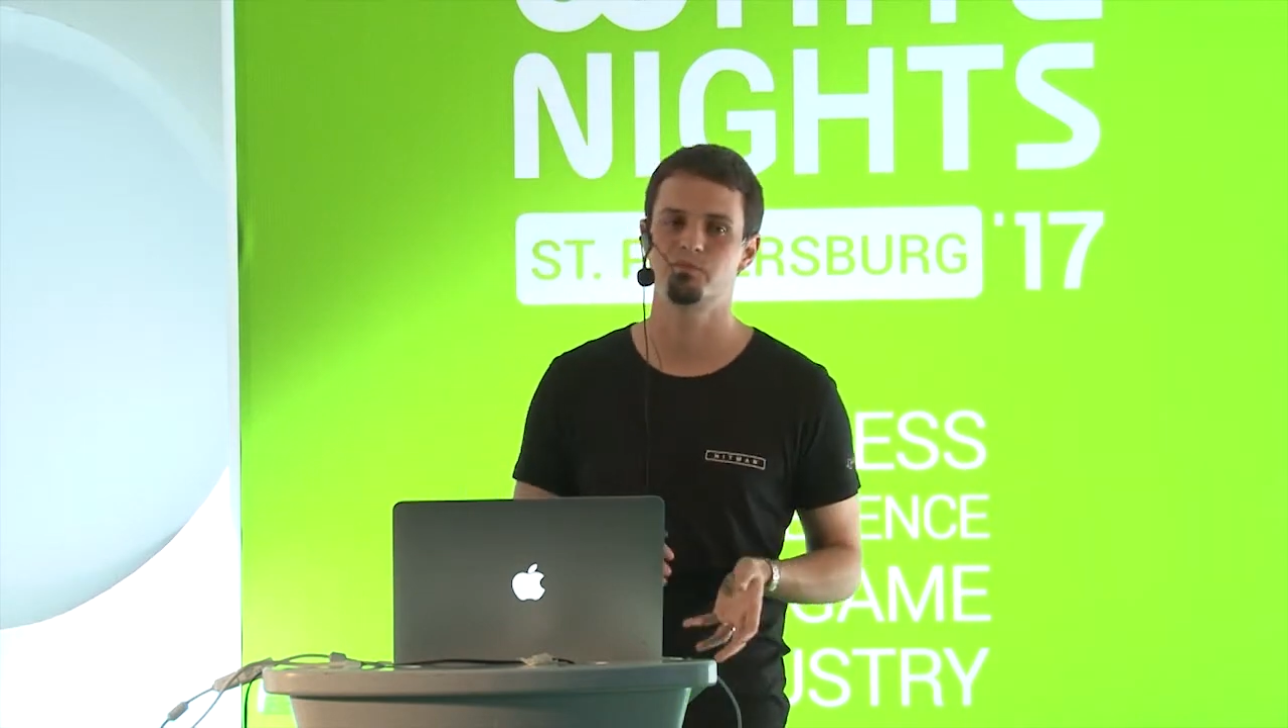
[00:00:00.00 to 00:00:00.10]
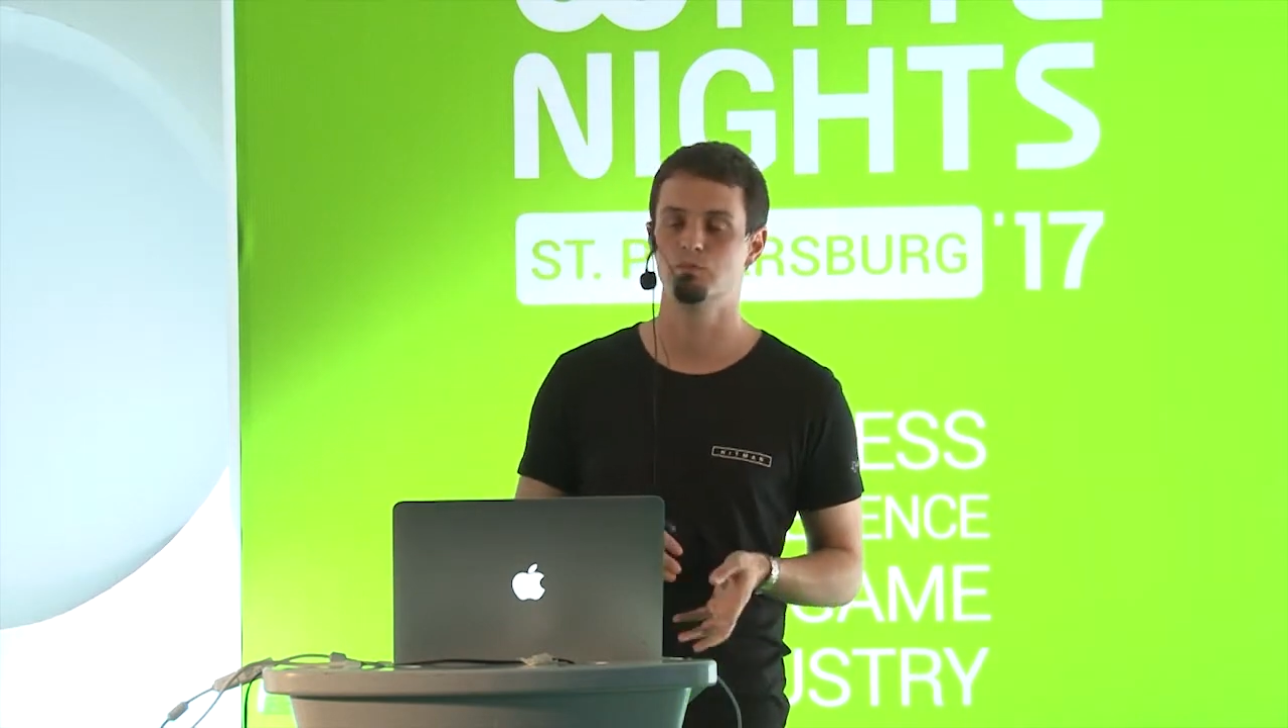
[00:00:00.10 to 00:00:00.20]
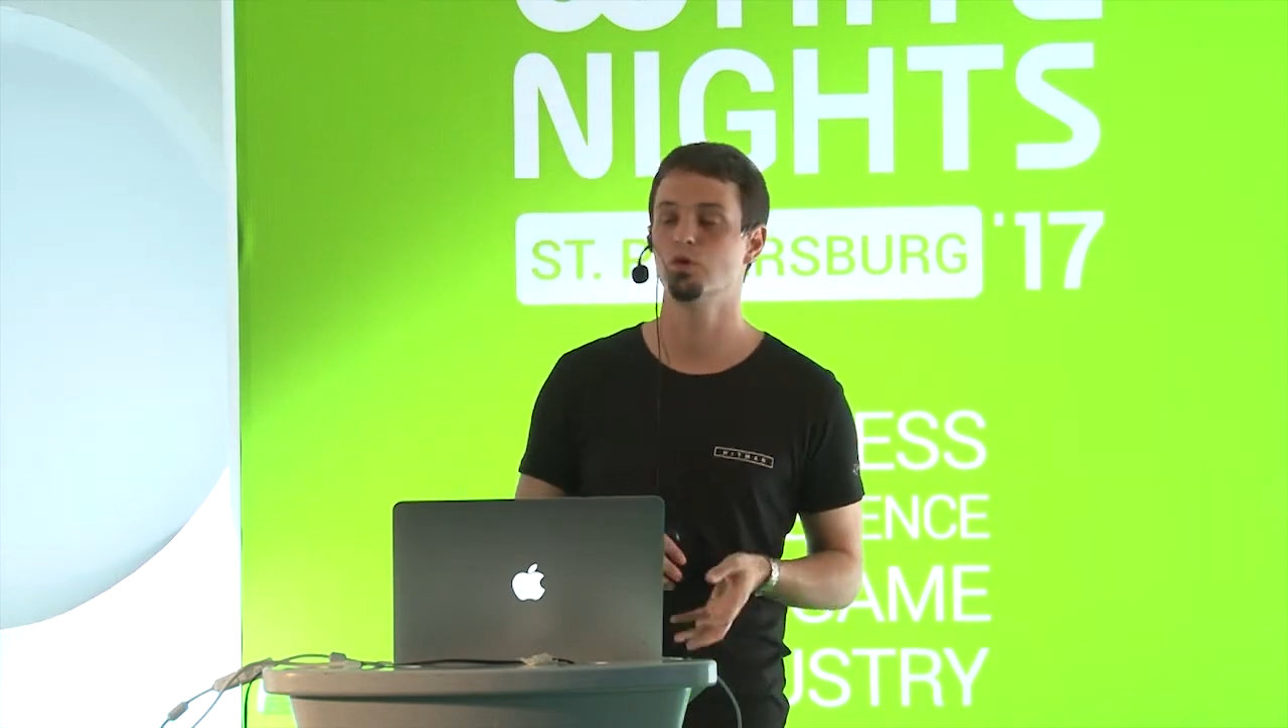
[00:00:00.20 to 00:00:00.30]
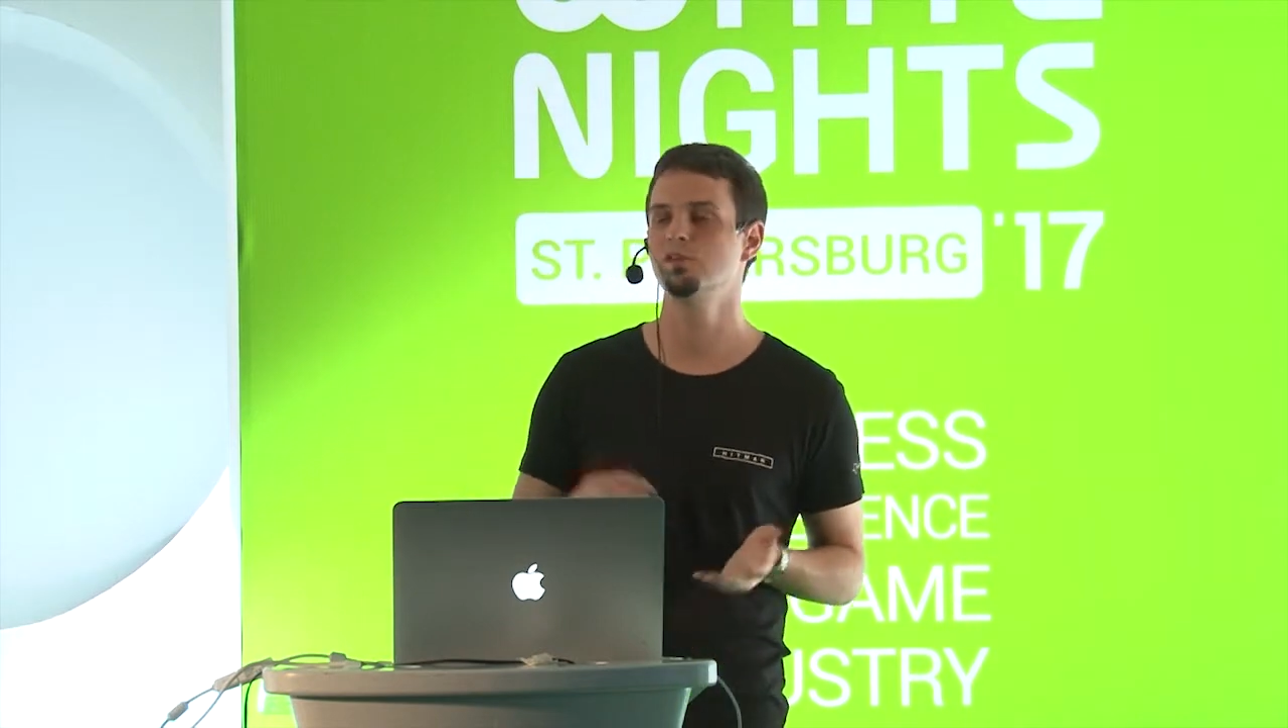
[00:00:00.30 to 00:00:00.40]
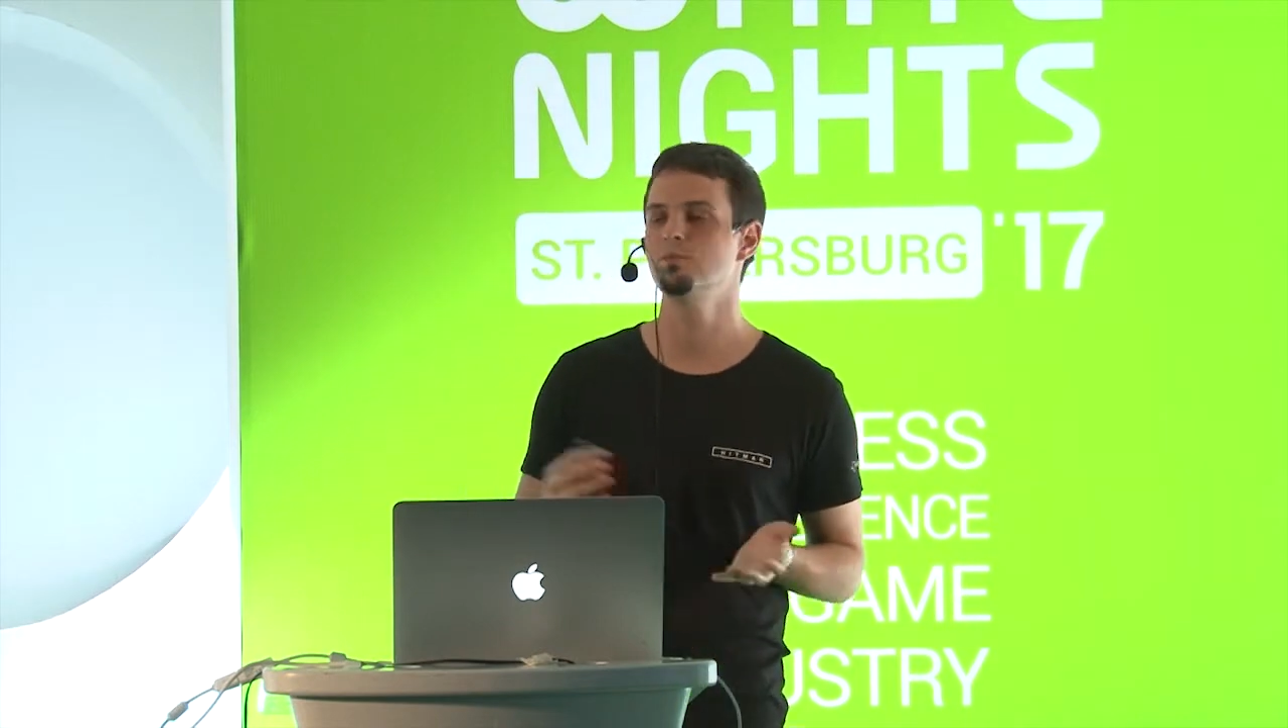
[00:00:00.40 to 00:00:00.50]

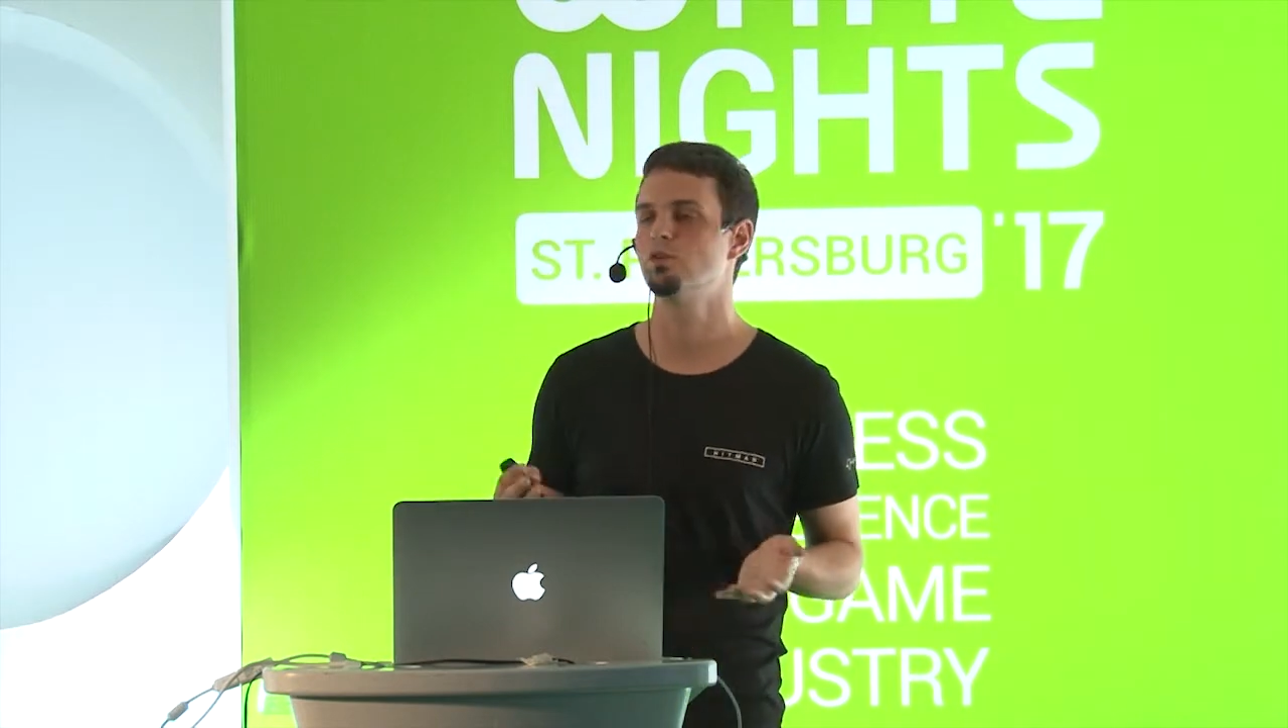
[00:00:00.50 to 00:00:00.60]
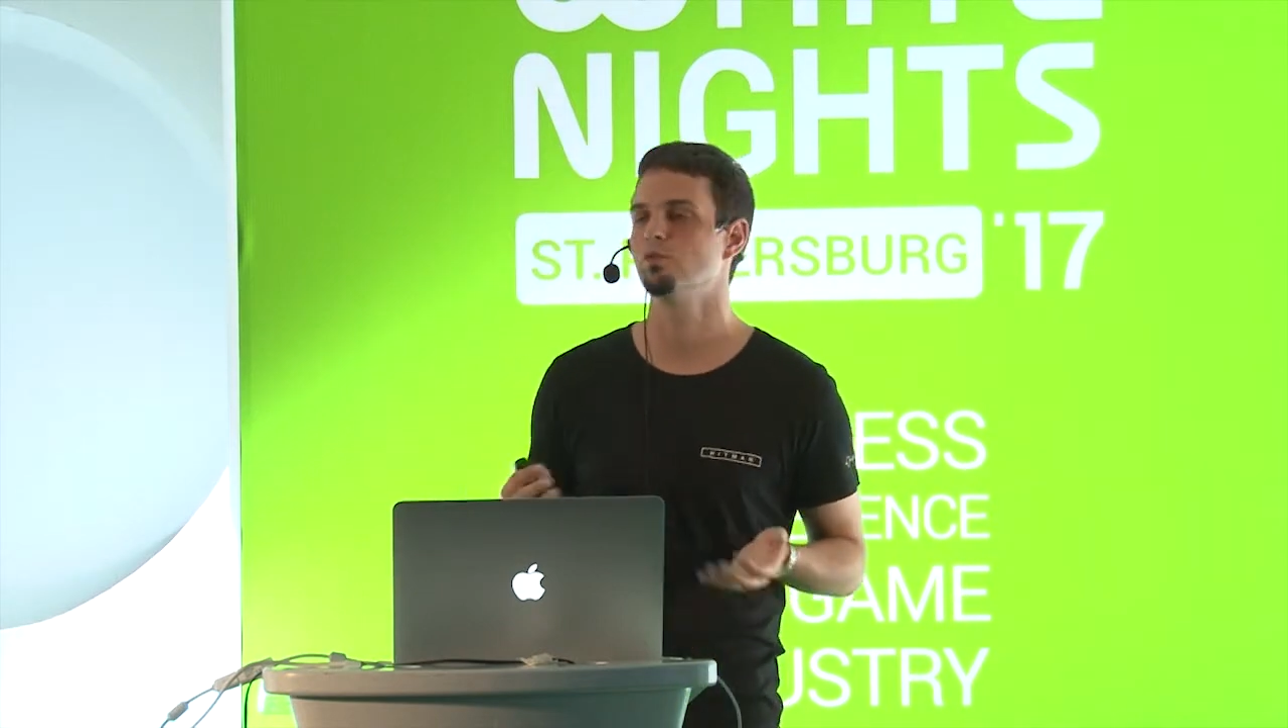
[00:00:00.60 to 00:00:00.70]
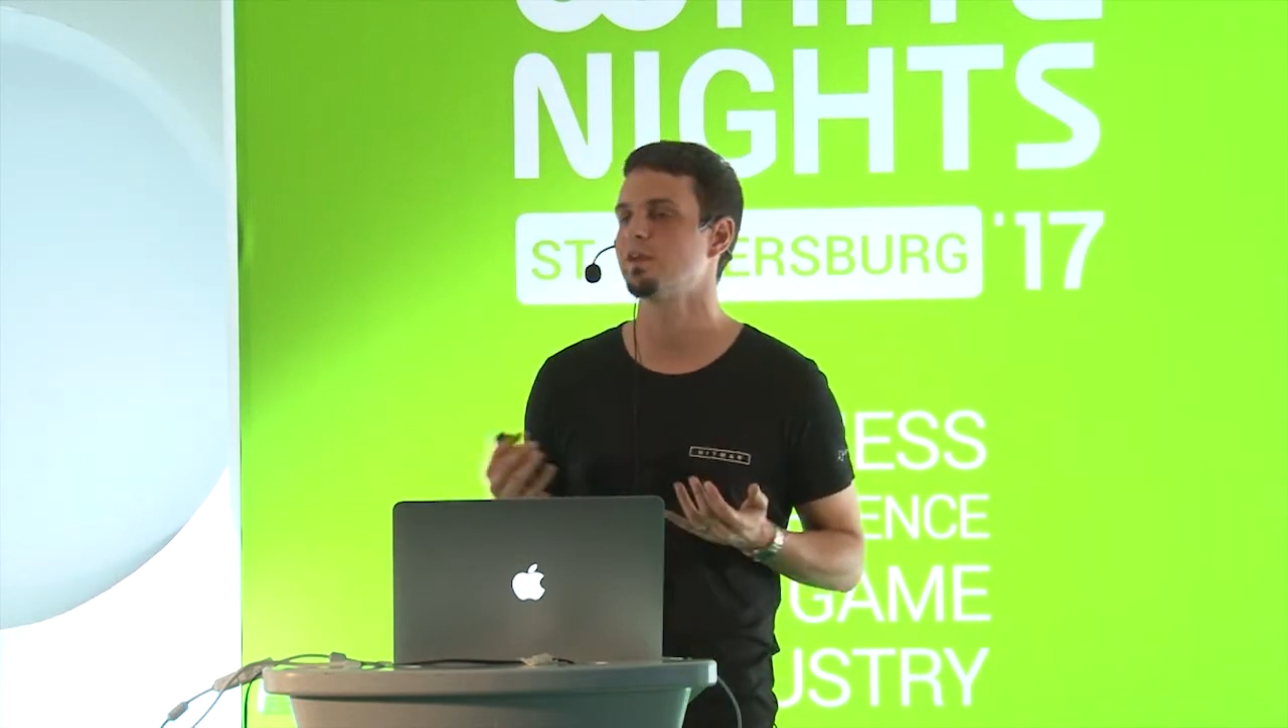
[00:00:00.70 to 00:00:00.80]
mostly because